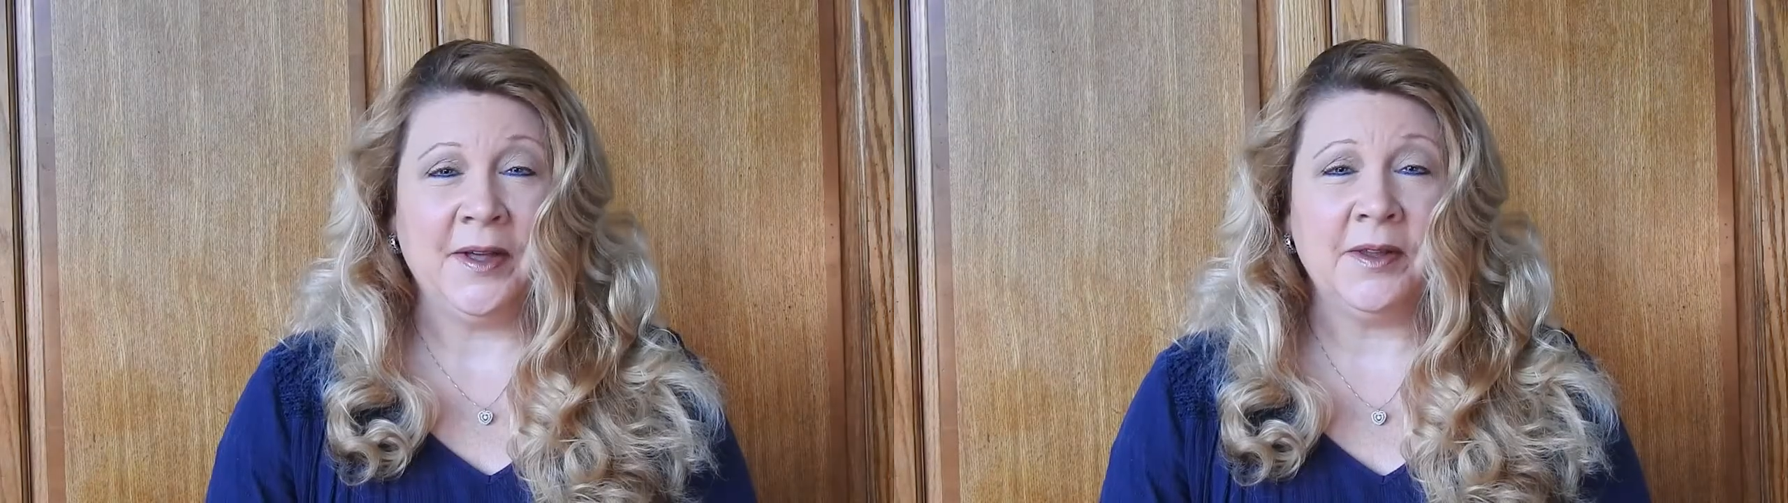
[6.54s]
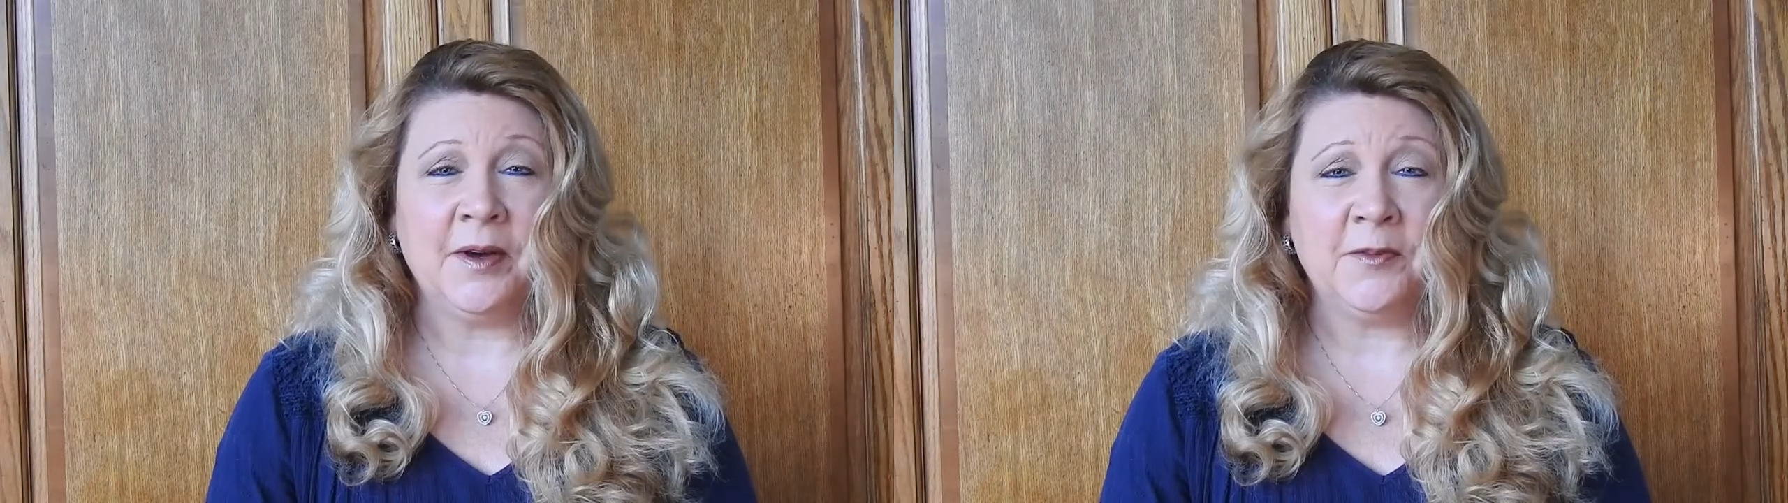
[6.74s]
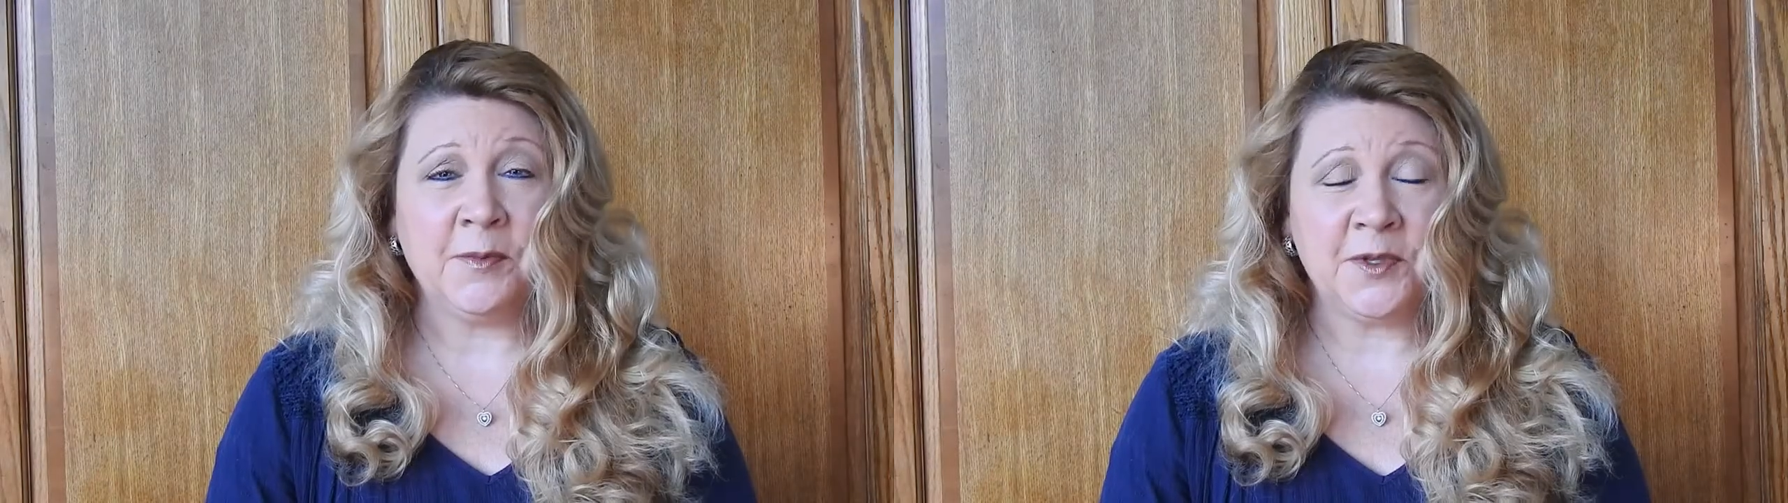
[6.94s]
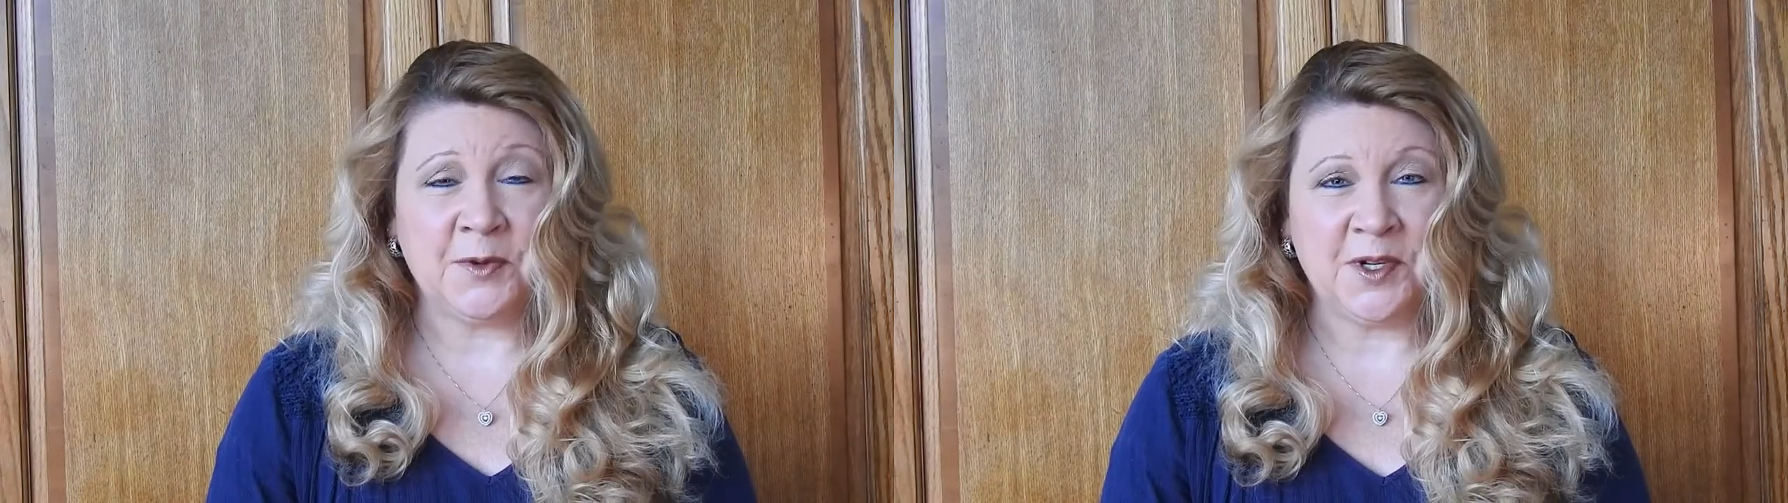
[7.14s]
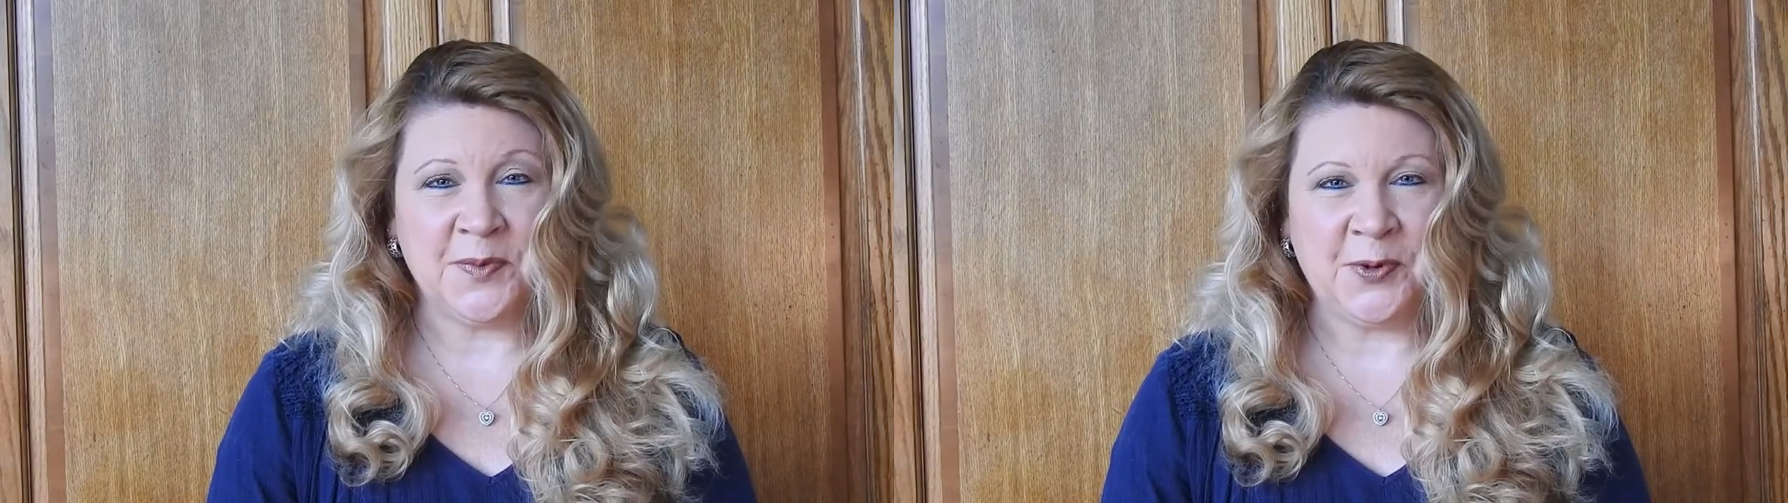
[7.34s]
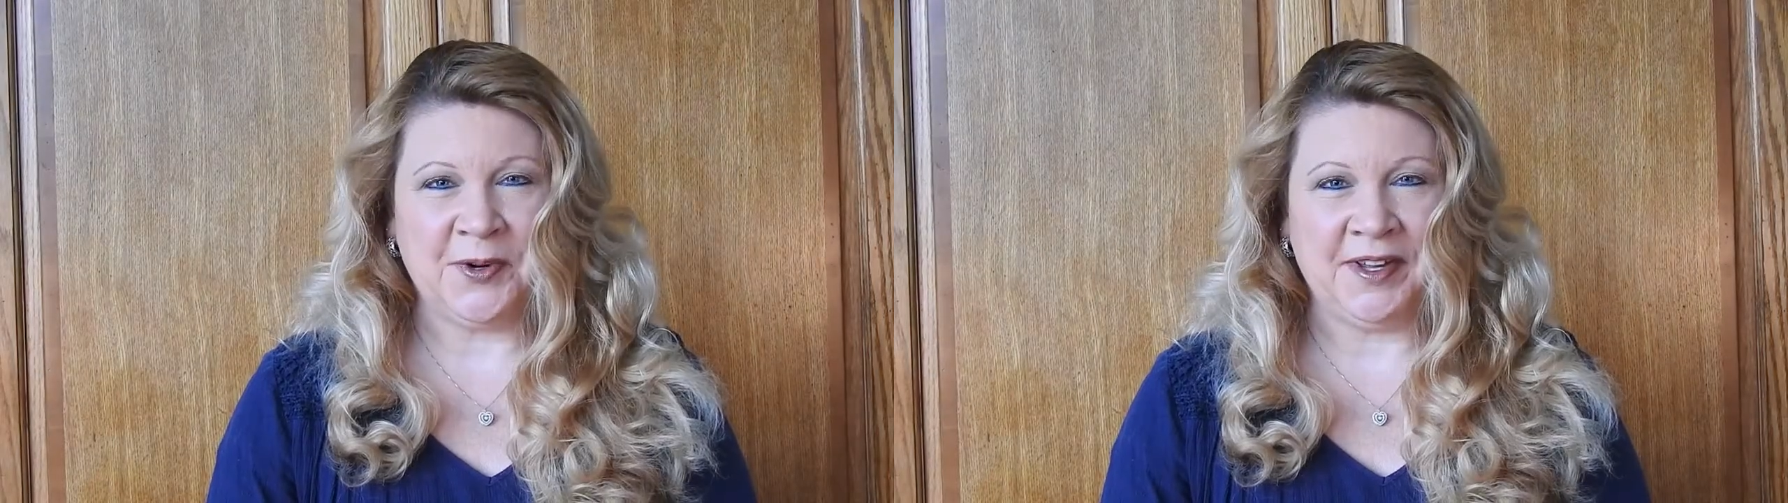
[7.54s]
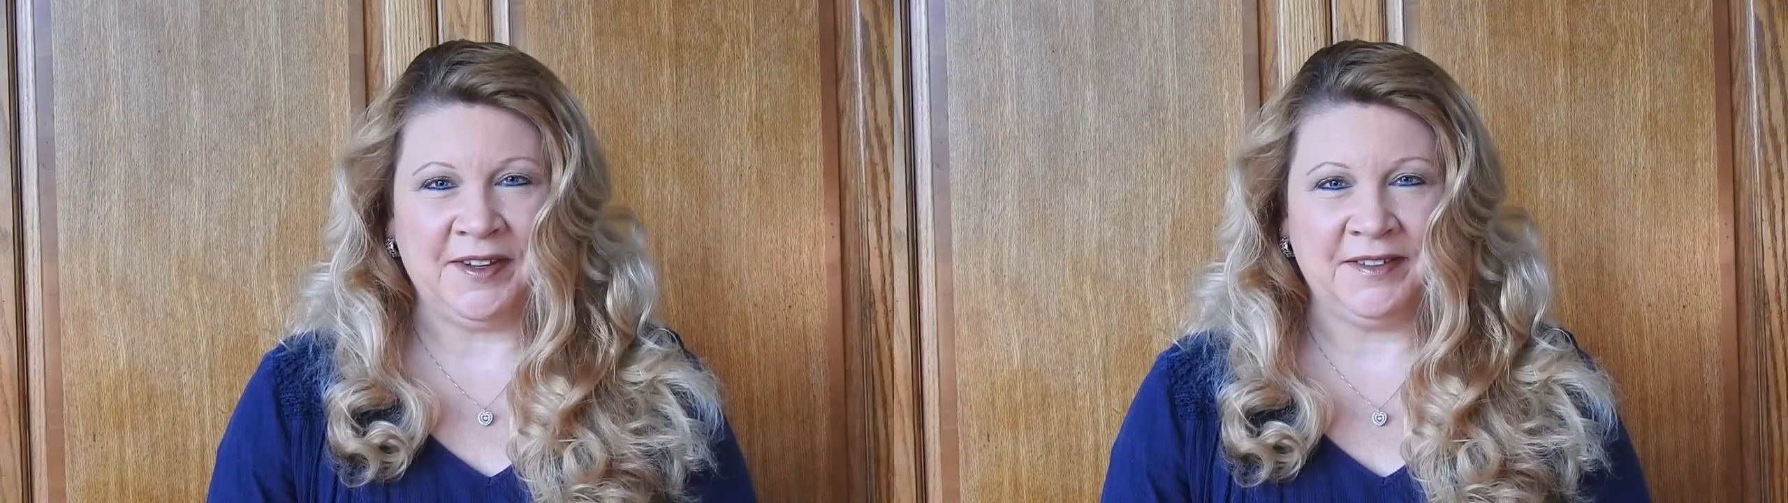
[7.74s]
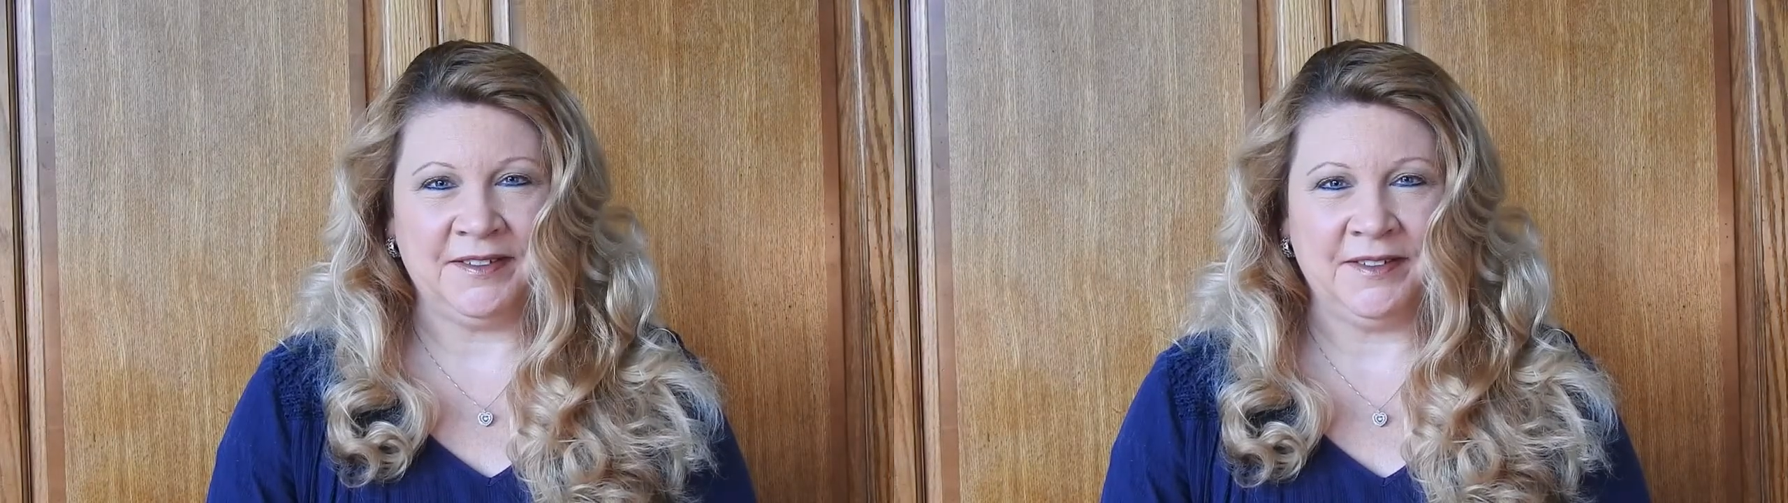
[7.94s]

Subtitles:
Hello from Source Point.